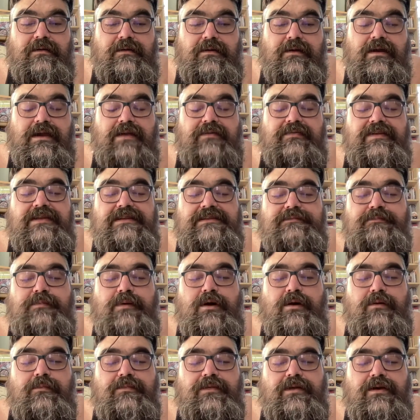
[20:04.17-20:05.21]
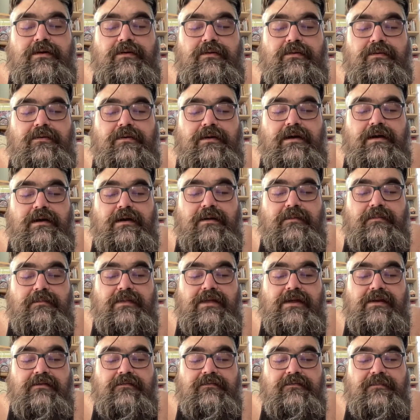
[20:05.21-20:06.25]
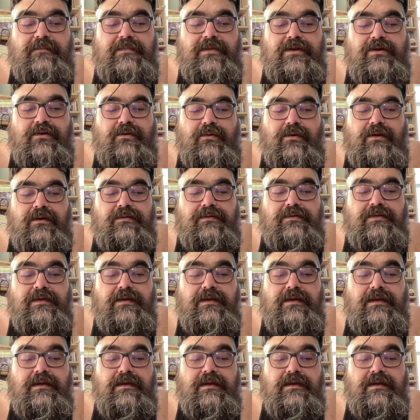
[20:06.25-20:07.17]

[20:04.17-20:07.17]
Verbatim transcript: Okay, this poem, though, Letter from the North,